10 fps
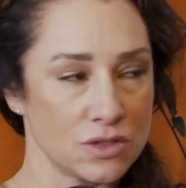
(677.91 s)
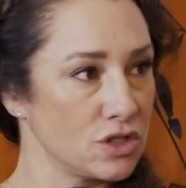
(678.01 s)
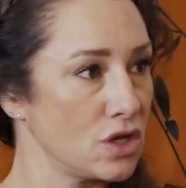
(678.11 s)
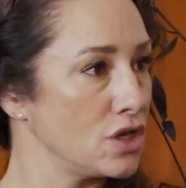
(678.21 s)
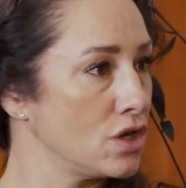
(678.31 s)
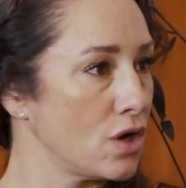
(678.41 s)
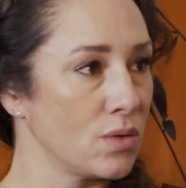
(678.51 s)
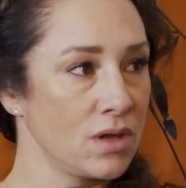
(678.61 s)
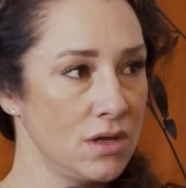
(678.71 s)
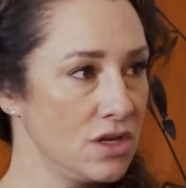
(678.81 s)
or
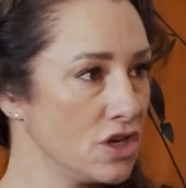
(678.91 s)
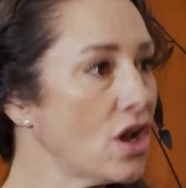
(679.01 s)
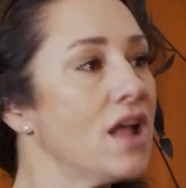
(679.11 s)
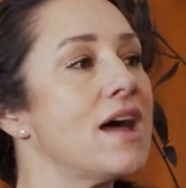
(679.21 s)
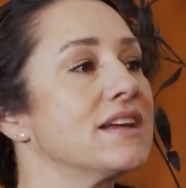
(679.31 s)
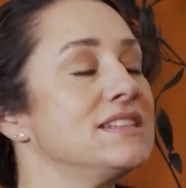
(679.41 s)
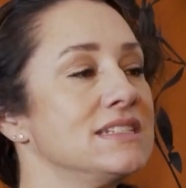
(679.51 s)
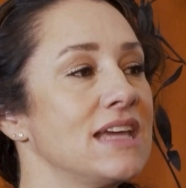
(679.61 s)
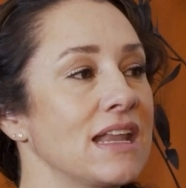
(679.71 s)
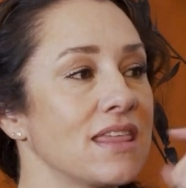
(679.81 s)
you're not locked
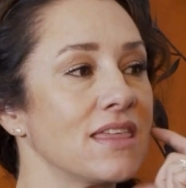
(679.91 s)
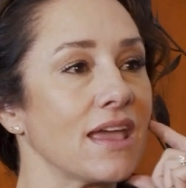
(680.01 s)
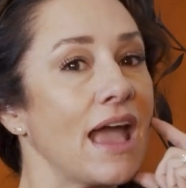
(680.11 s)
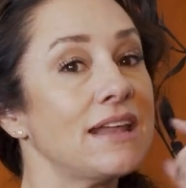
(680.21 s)
into anything.